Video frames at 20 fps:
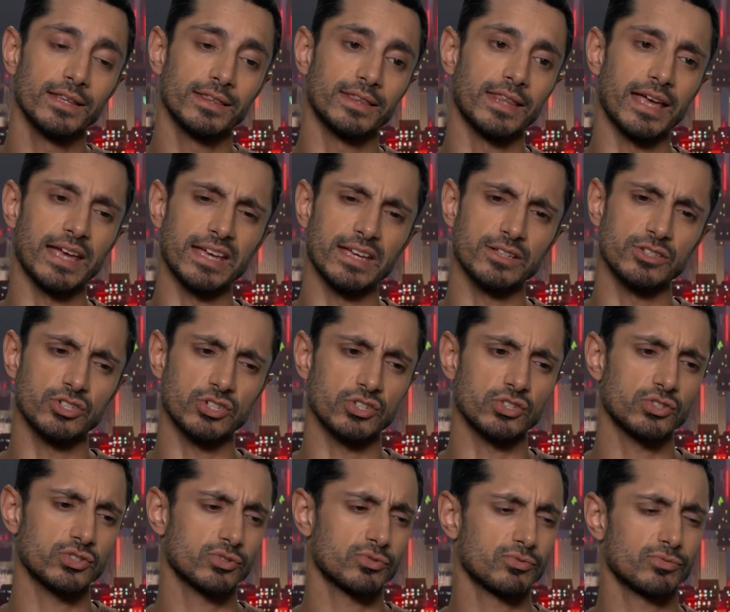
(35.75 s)
They
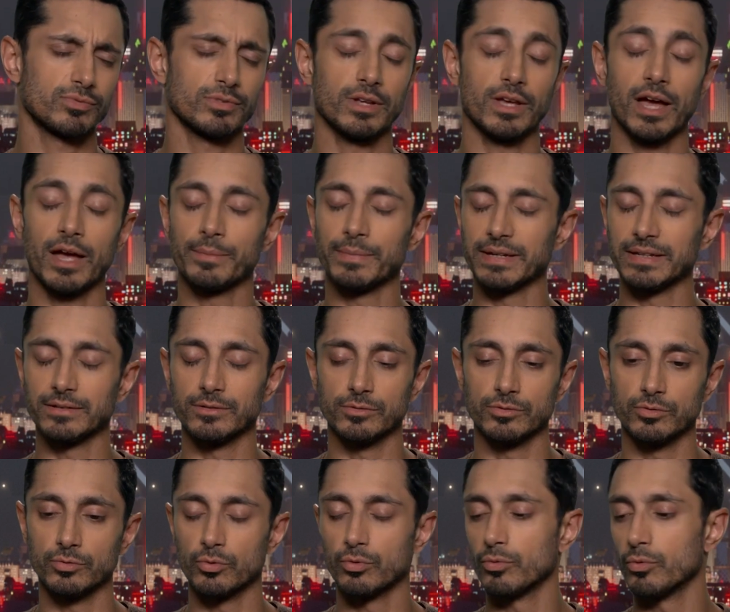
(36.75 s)
just, I
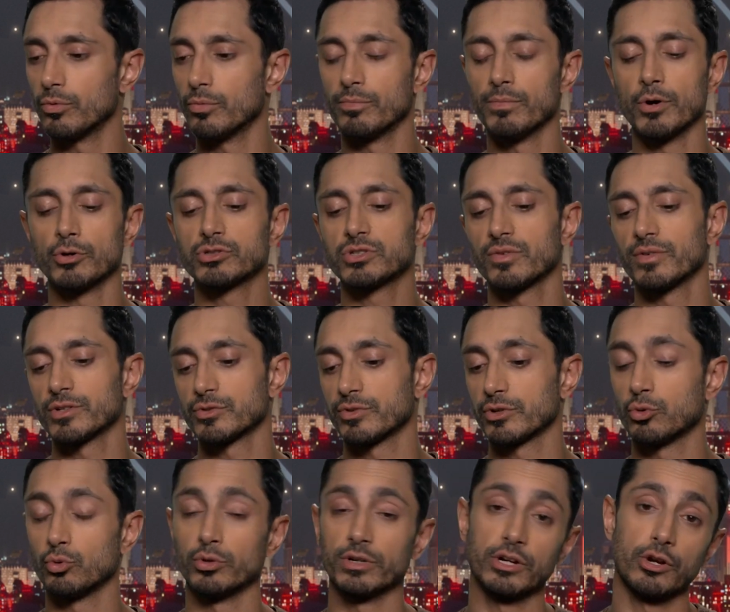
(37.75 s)
mean, most of us
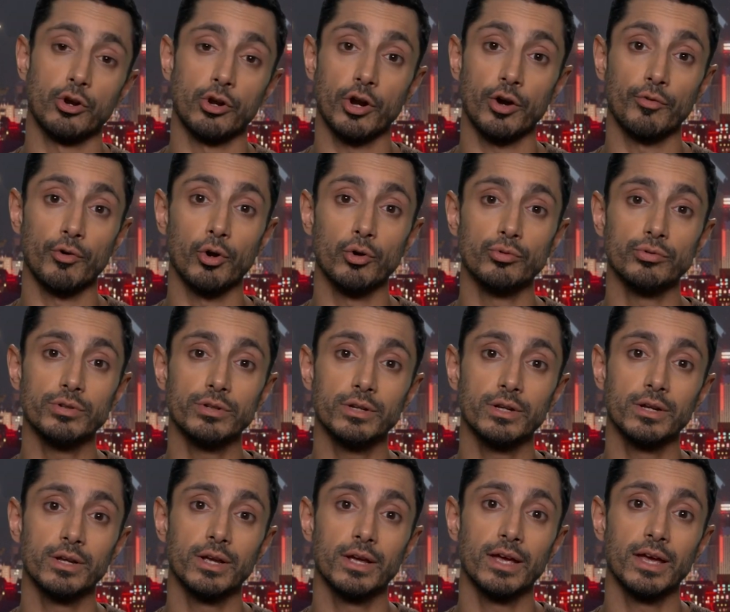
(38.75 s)
recorded on our own,
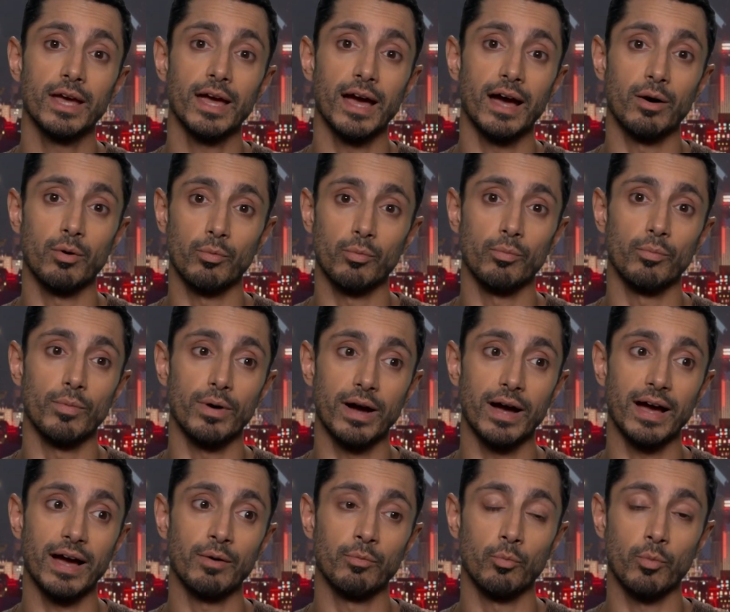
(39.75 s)
and
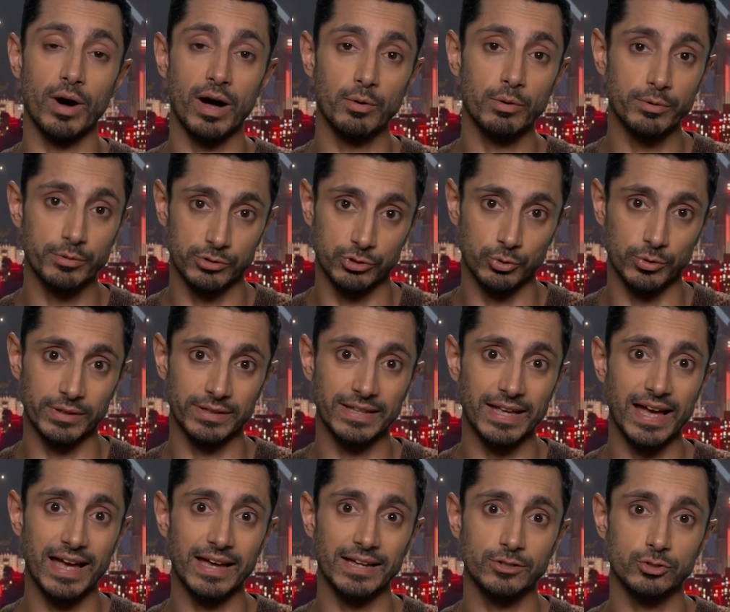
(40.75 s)
and while we were doing
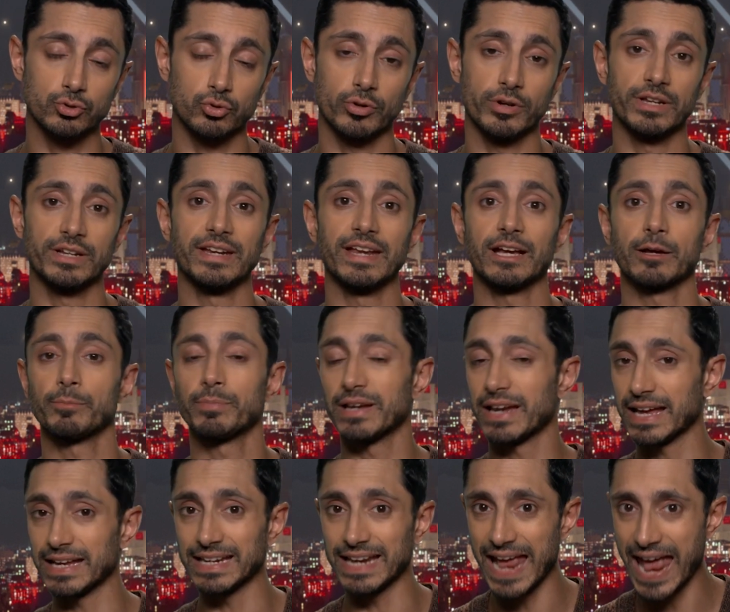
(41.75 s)
that, Troy and Nick
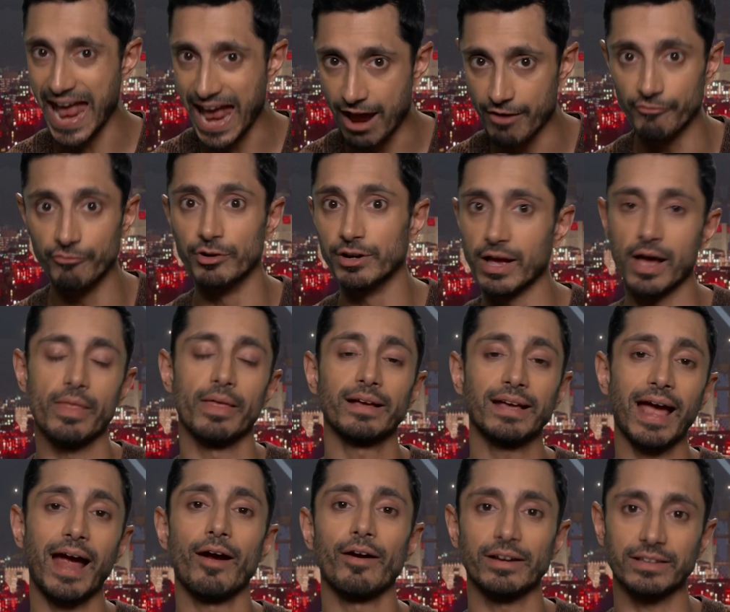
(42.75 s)
played every other
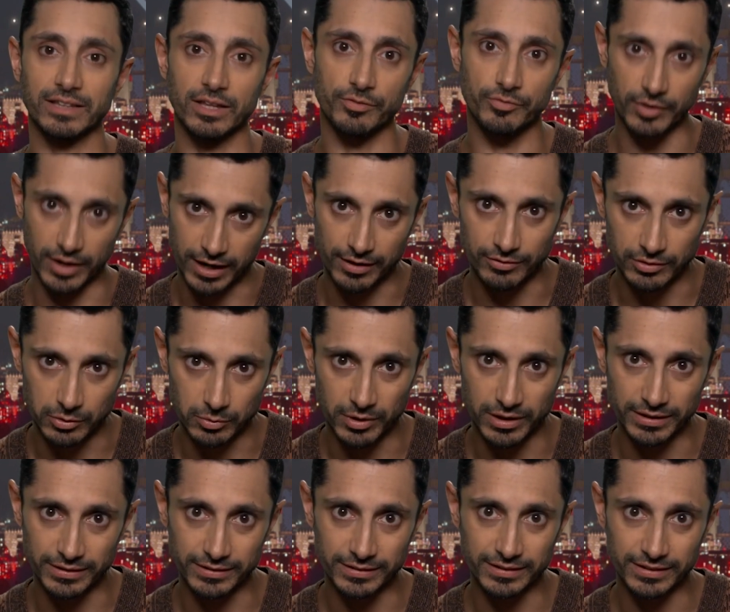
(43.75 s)
character for
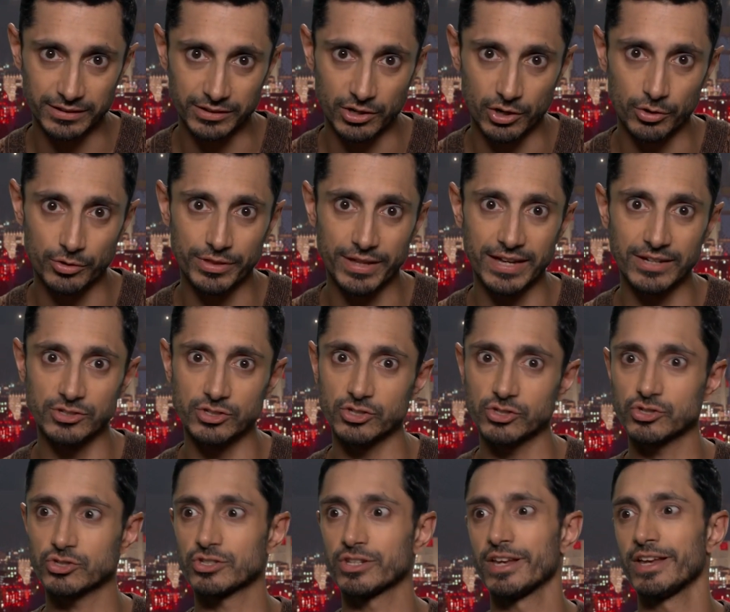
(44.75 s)
everyone. You know, they're
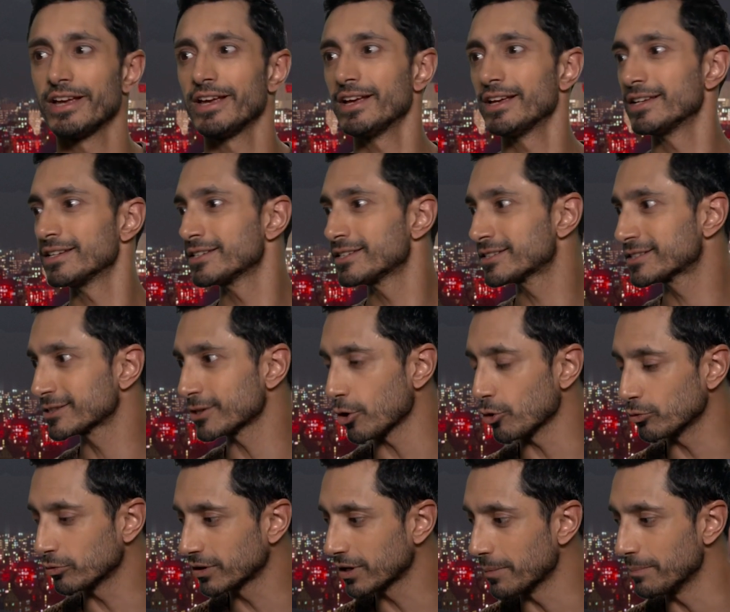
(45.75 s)
just
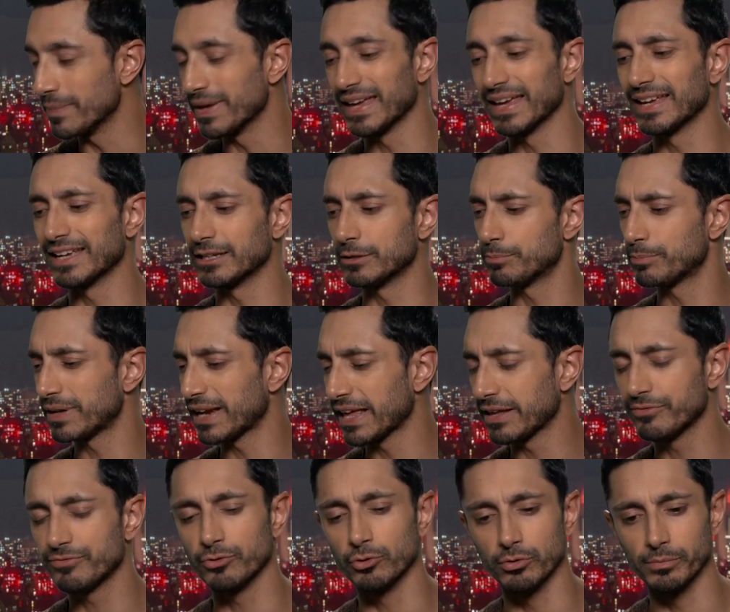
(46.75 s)
so committed,
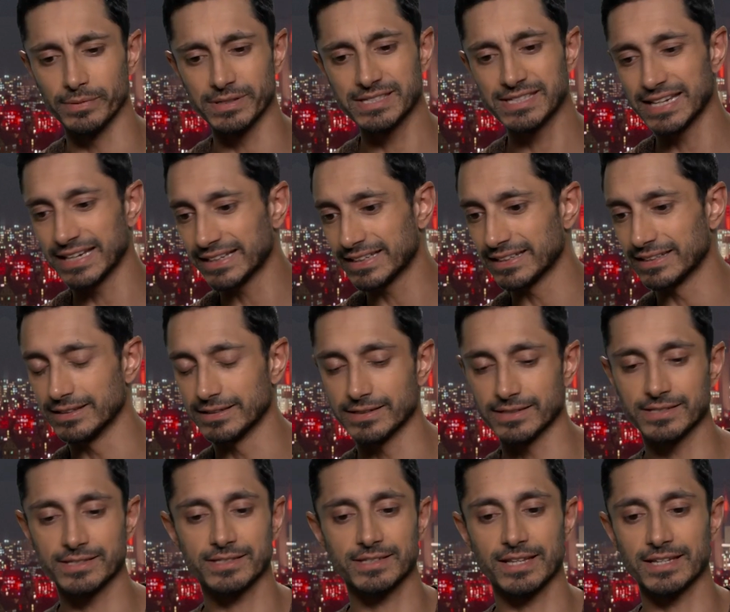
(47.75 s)
playful,
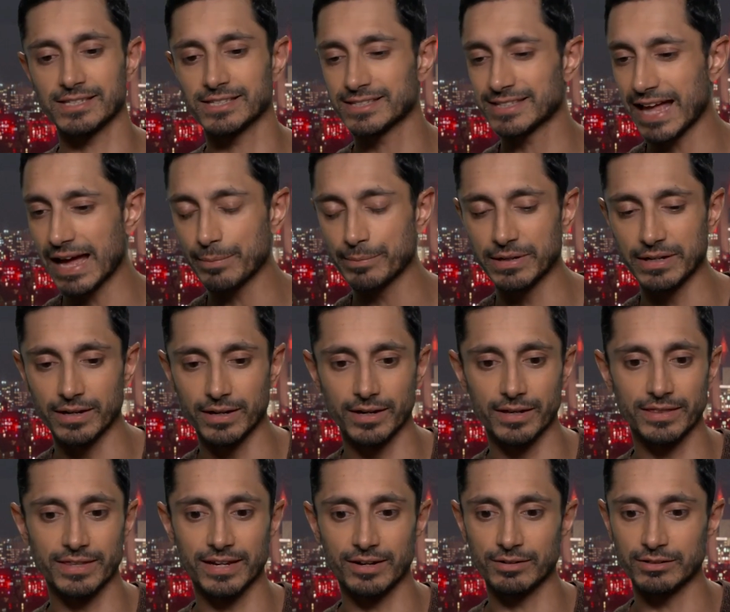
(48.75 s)
meticulous. Their
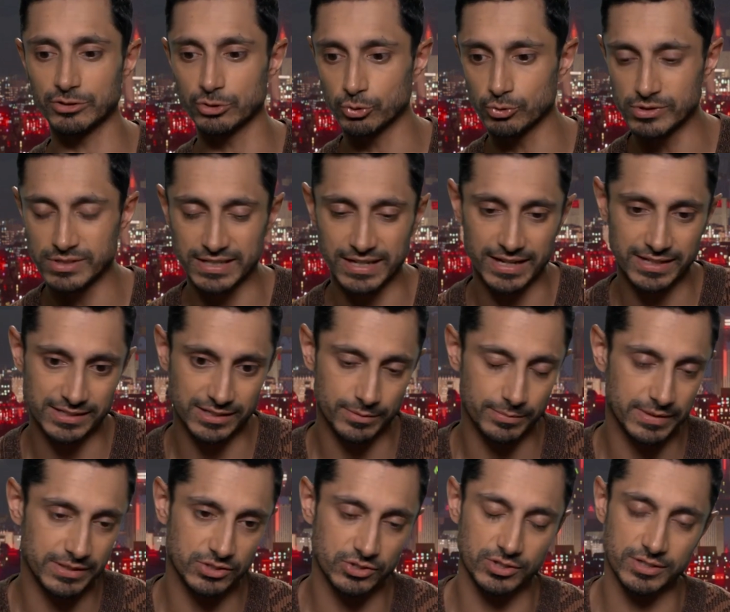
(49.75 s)
stamina, their
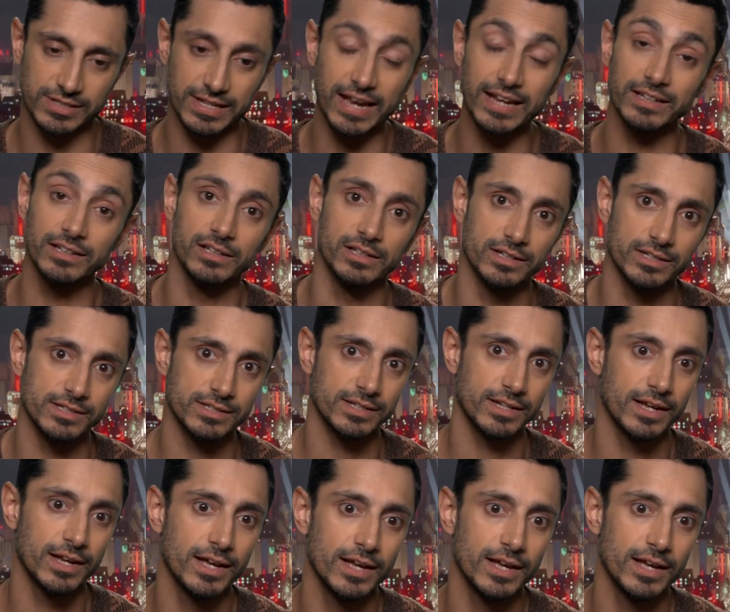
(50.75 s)
enthusiasm is just endless.